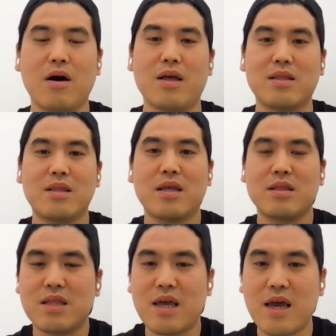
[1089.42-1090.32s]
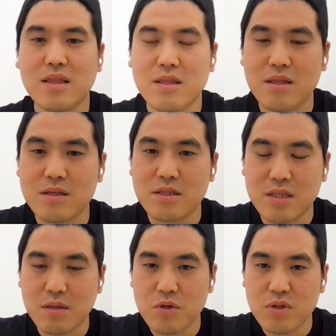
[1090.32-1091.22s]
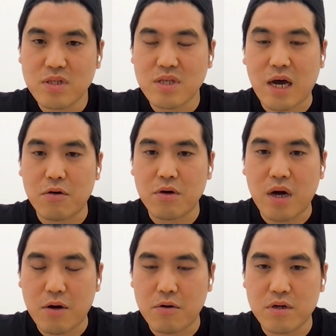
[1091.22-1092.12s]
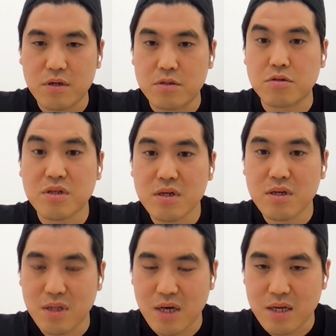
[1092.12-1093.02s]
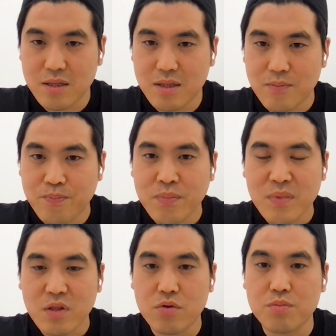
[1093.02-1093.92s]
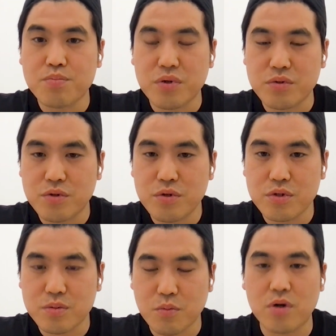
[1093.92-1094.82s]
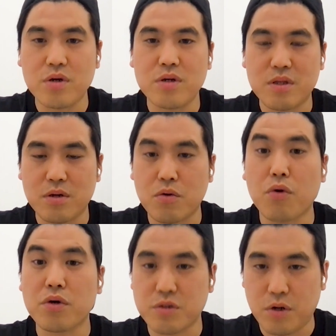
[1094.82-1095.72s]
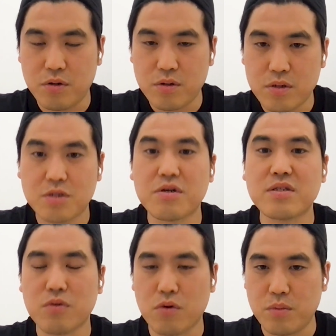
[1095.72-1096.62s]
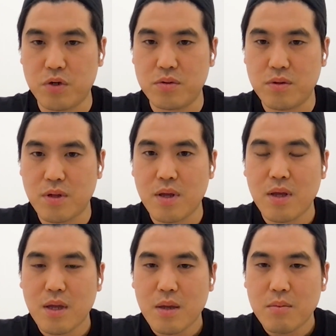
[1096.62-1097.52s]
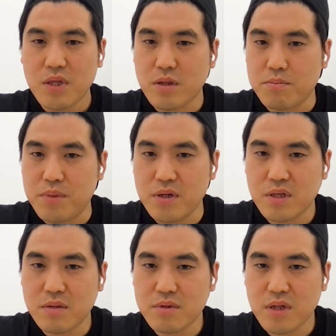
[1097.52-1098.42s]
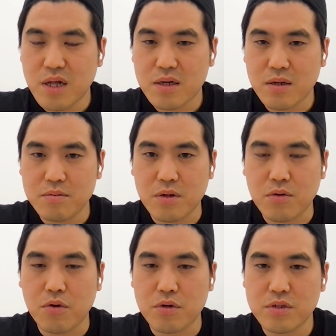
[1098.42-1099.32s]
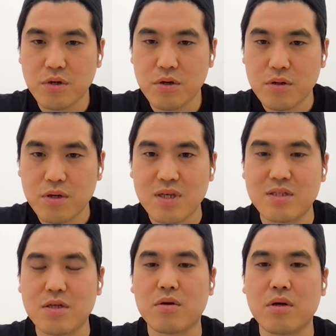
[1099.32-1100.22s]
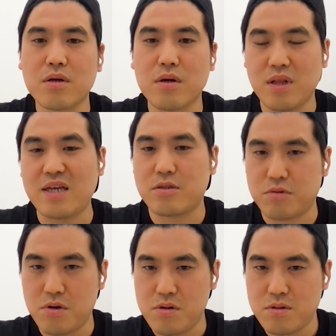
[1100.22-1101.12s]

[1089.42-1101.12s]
and then that stimulate our our adrenal gland to produce more the cortisol stress hormone. But the building block of the cortisol is the cholesterol.